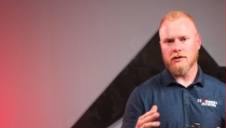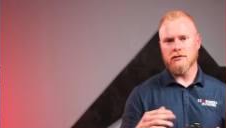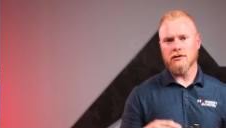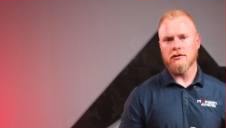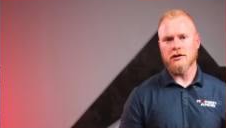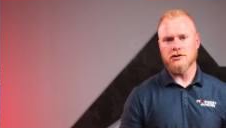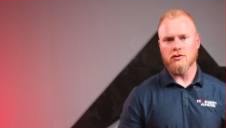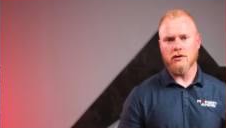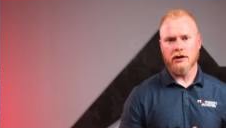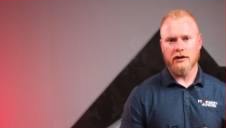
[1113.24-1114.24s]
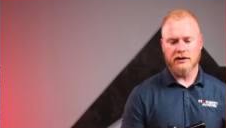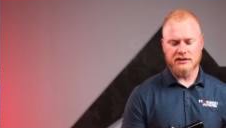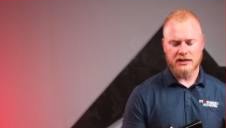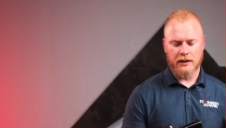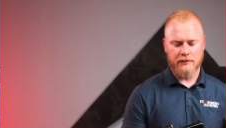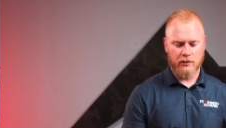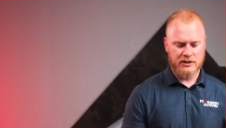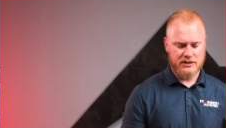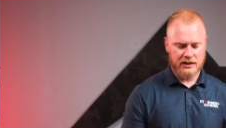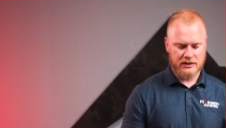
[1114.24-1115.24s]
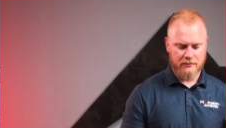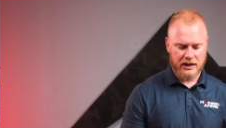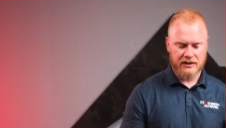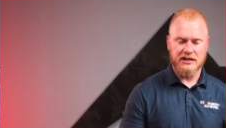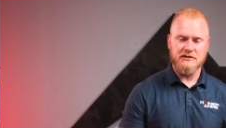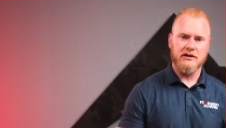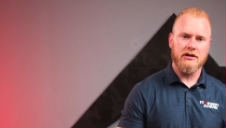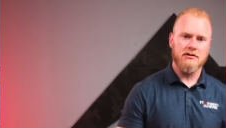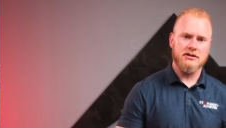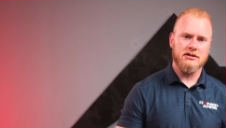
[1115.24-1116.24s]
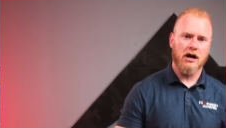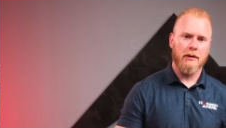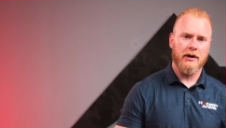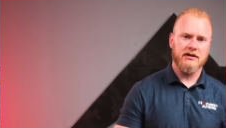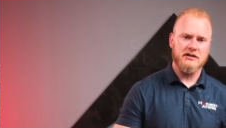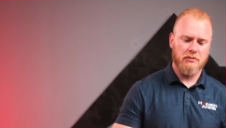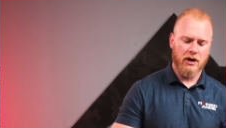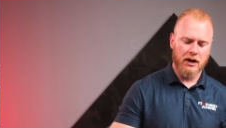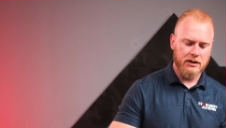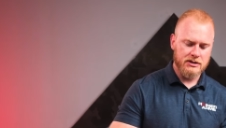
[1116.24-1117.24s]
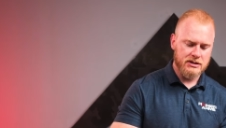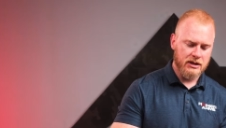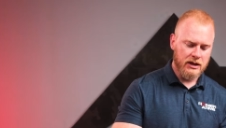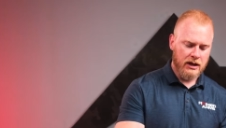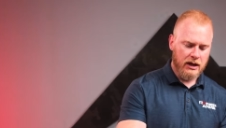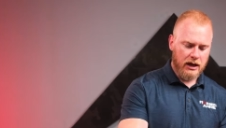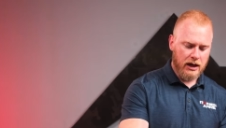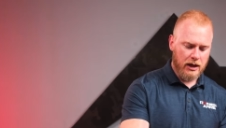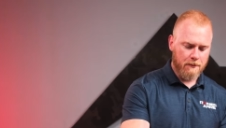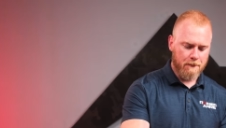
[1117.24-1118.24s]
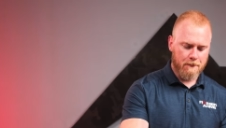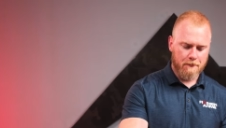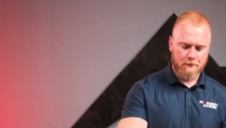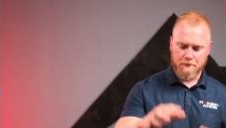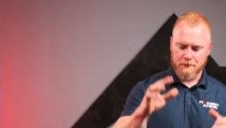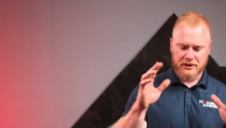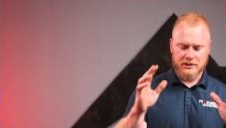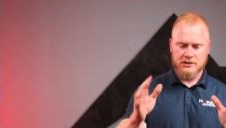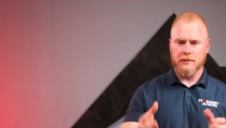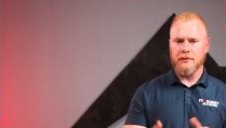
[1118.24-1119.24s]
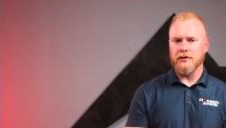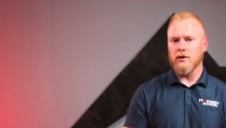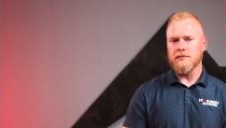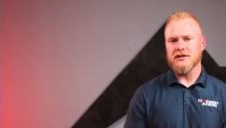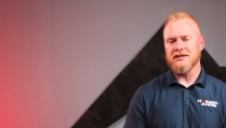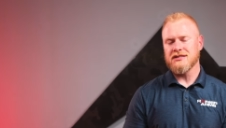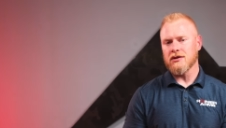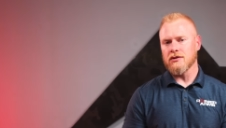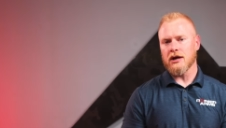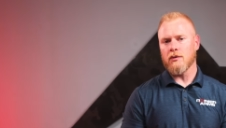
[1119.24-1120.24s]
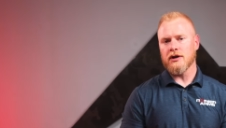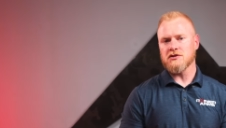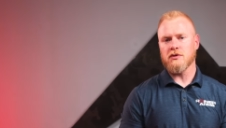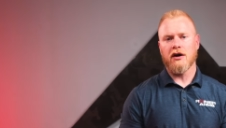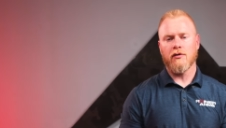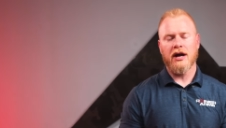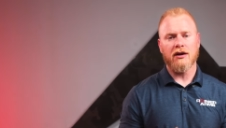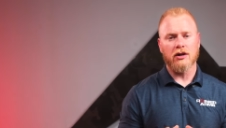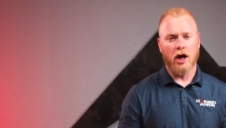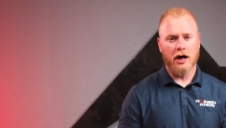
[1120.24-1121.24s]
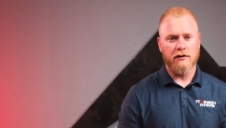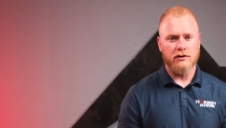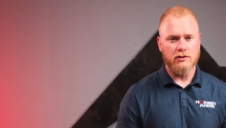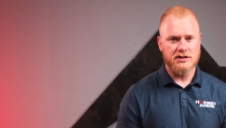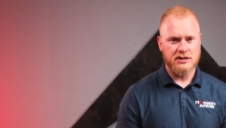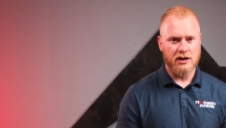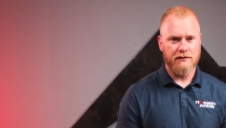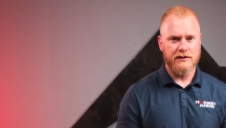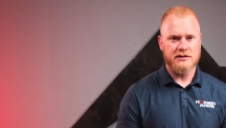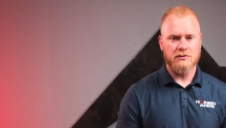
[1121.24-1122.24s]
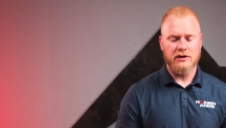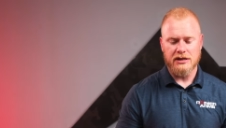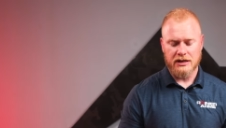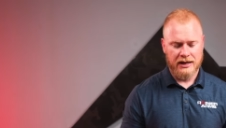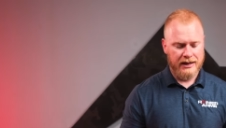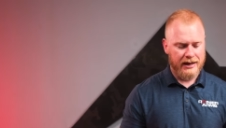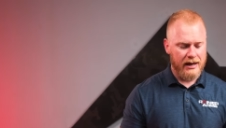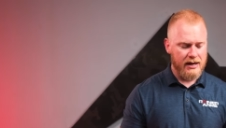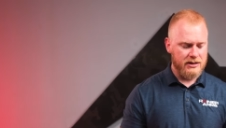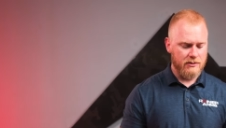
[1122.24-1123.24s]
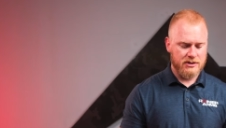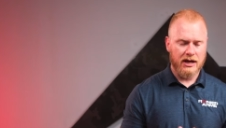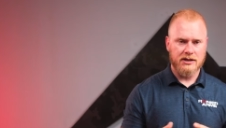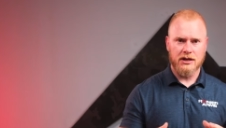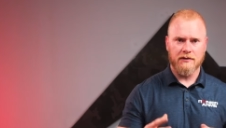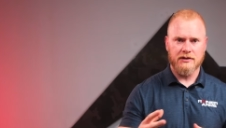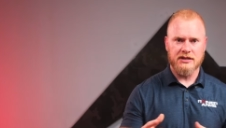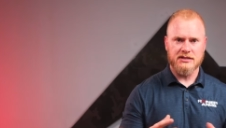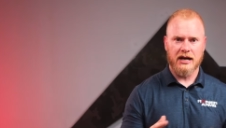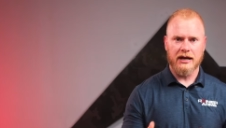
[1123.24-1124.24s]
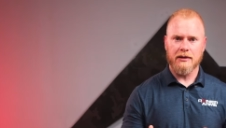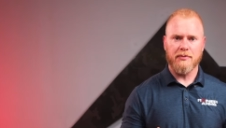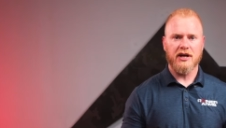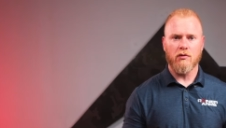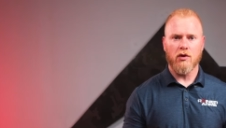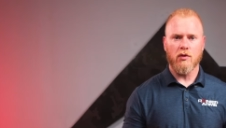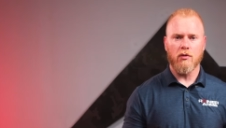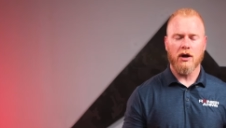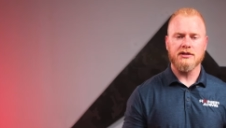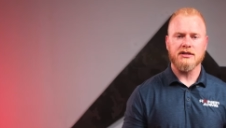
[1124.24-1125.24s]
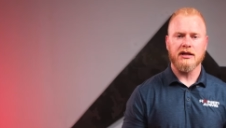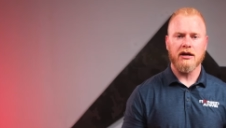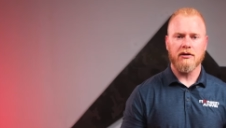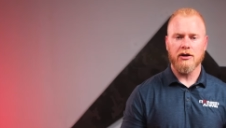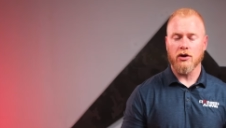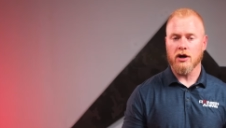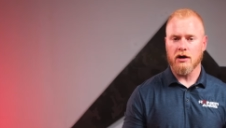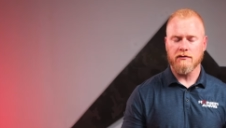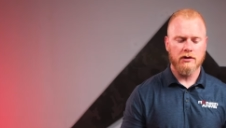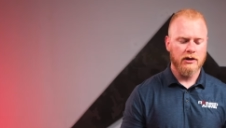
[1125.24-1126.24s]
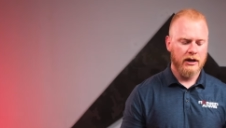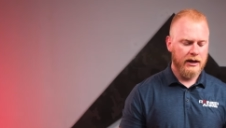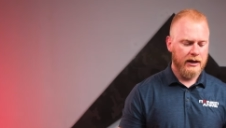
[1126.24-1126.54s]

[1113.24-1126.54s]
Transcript: that you do enjoy the time that we take to make these videos and talk about these products. Please jump on the website, take a look at what else we have. We had a lot of new stuff this week, and it was kind of tough to decide and pick what we wanted to carry or cover.